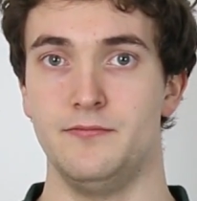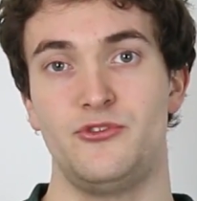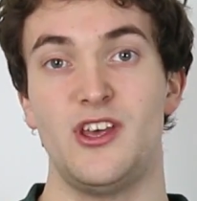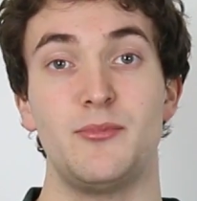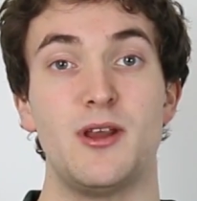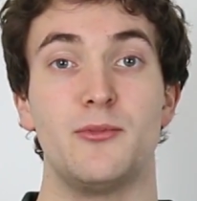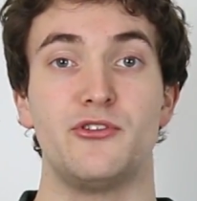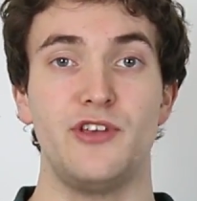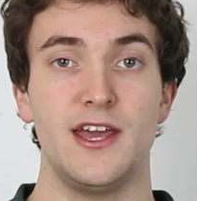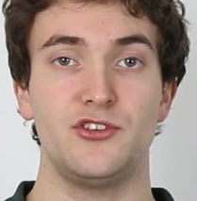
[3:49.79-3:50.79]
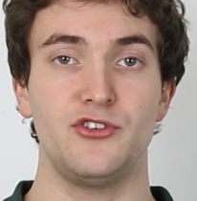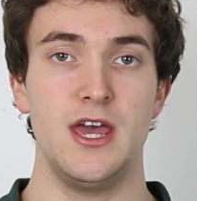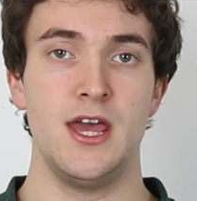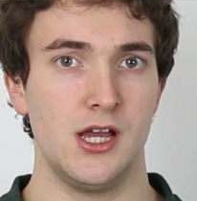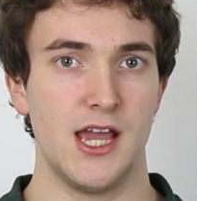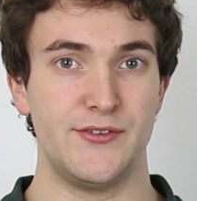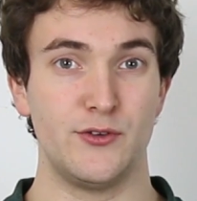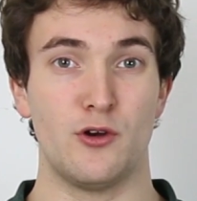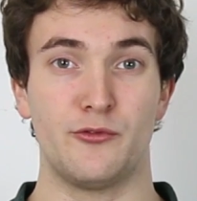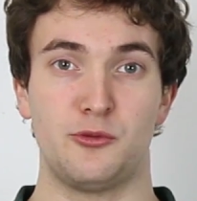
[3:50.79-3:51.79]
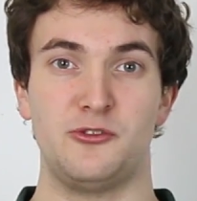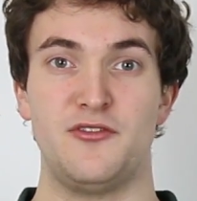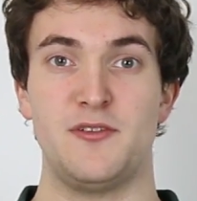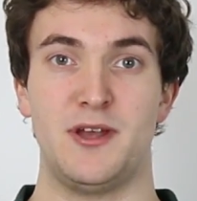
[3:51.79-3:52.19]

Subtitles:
Tip number 6, if you've got specific